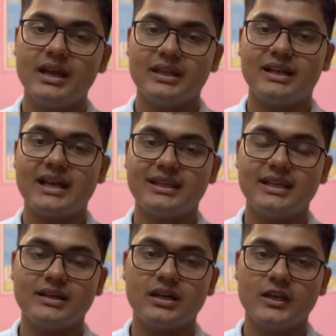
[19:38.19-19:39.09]
Then I
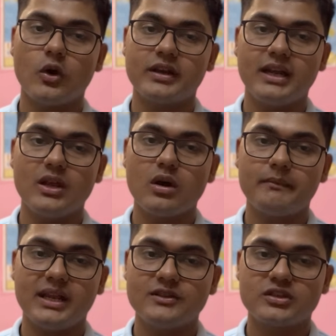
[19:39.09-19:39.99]
think your reading
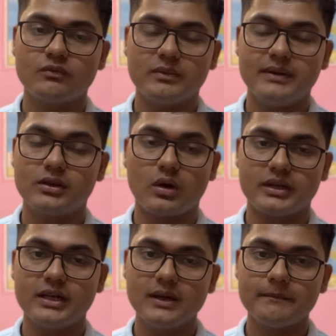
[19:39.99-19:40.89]
comprehension would be
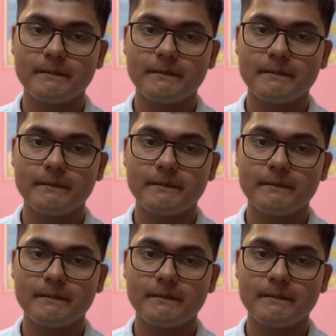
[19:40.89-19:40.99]
sorted.